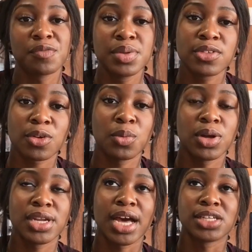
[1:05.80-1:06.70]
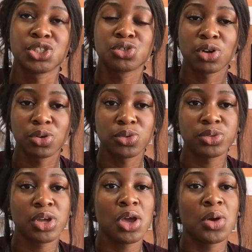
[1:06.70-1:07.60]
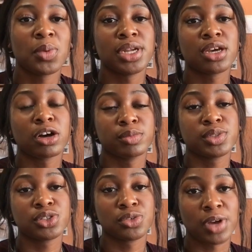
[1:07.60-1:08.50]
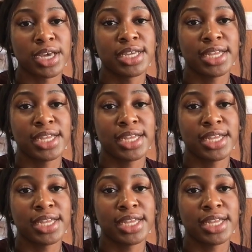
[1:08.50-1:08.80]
been someone that has struggled when it comes to writing